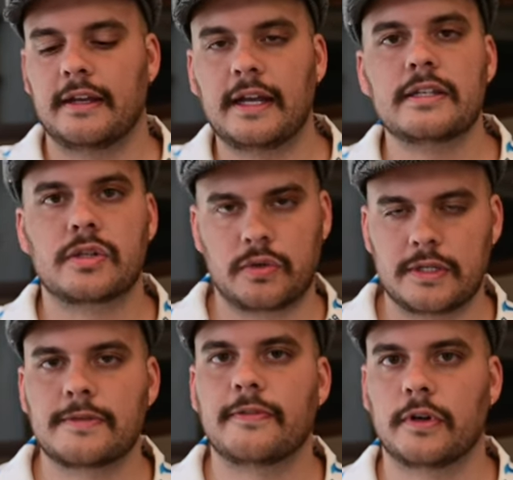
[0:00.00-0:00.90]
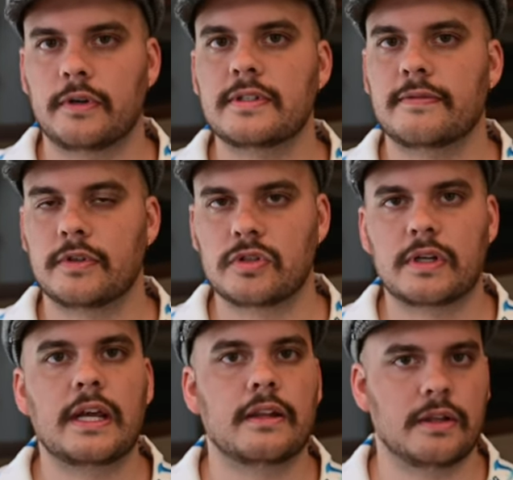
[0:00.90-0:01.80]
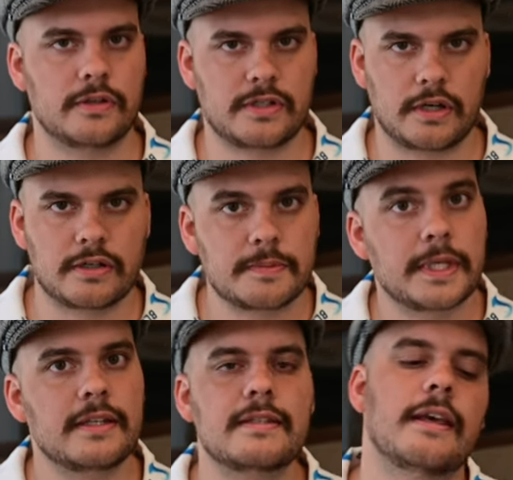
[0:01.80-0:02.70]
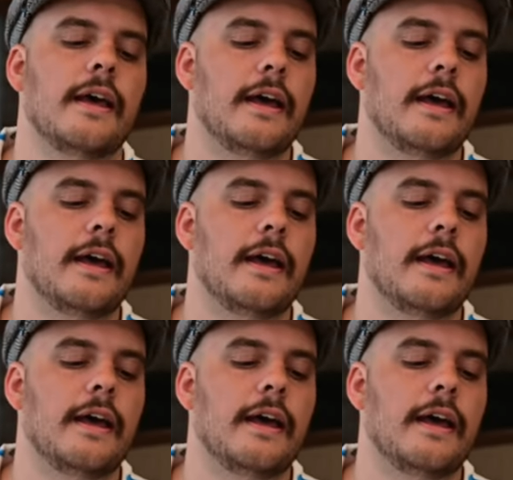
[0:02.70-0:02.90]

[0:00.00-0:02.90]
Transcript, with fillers: nice crisp photos if you're shooting at low shutter speeds.